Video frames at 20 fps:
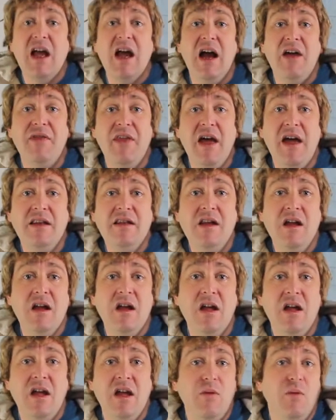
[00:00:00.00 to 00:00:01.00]
And then,
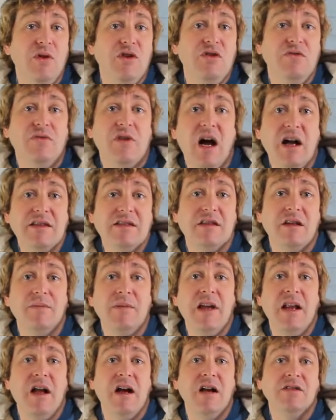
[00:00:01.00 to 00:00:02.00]
when you've got
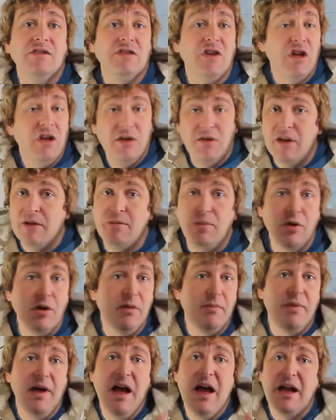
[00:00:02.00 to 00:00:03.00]
something else, then put
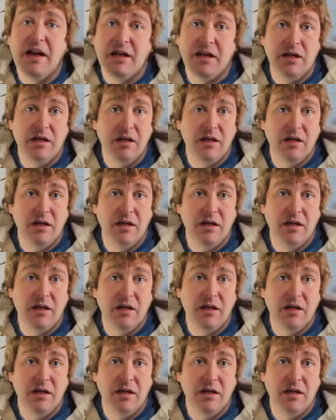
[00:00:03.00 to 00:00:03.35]
it back.